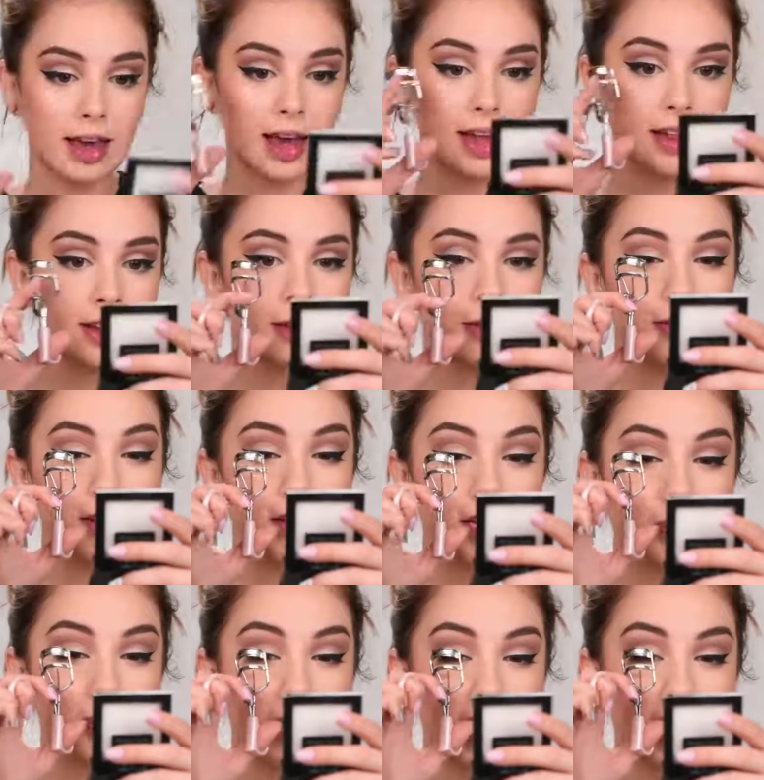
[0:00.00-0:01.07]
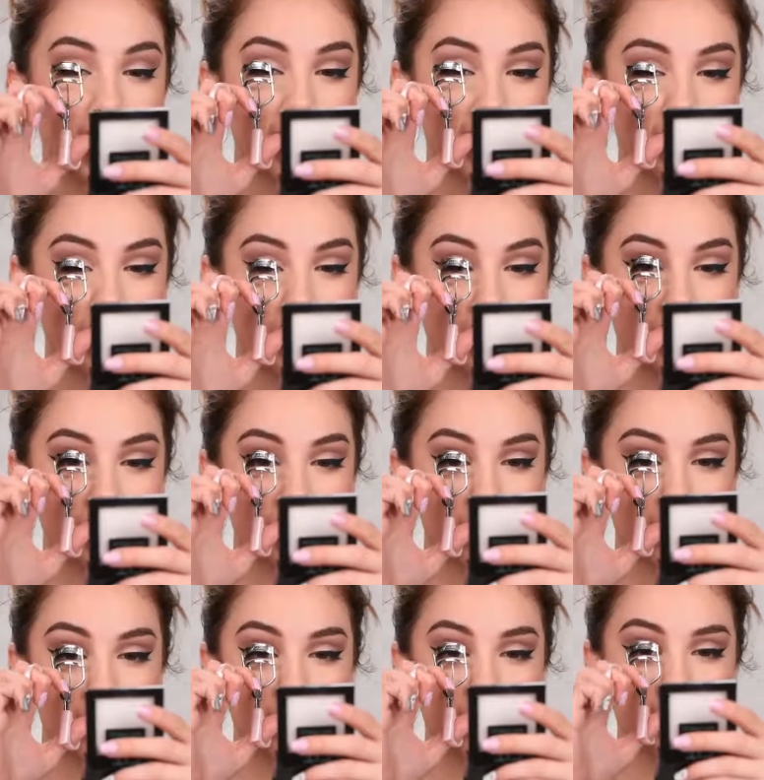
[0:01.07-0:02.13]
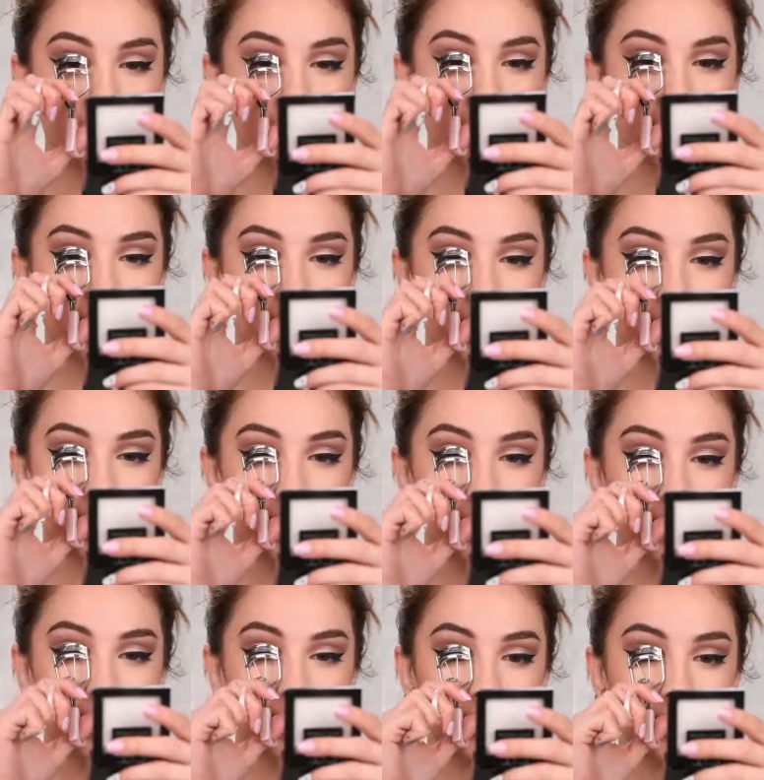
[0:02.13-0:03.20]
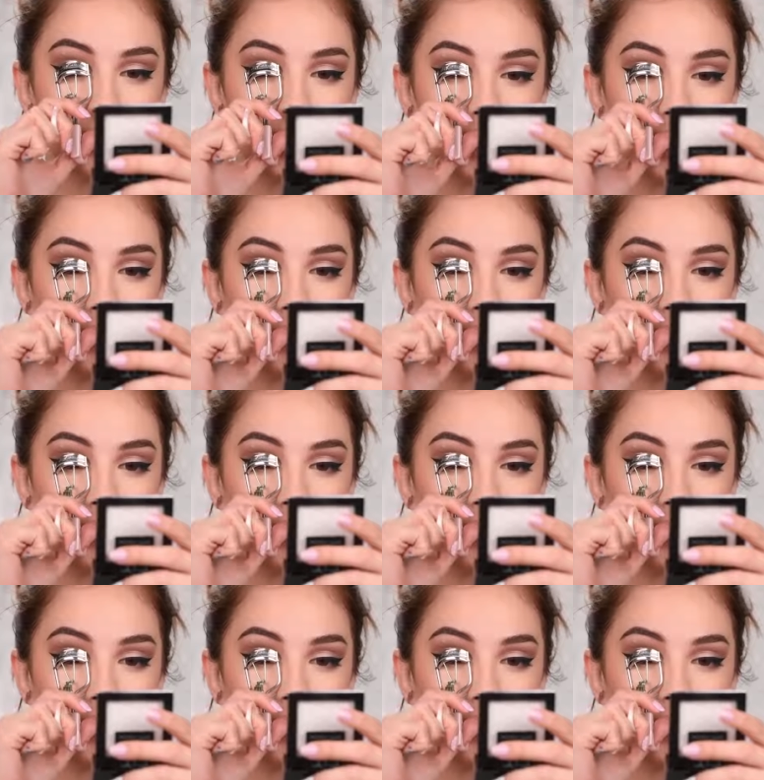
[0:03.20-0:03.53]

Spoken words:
And to finish up the eyes, I'm gonna curl my lashes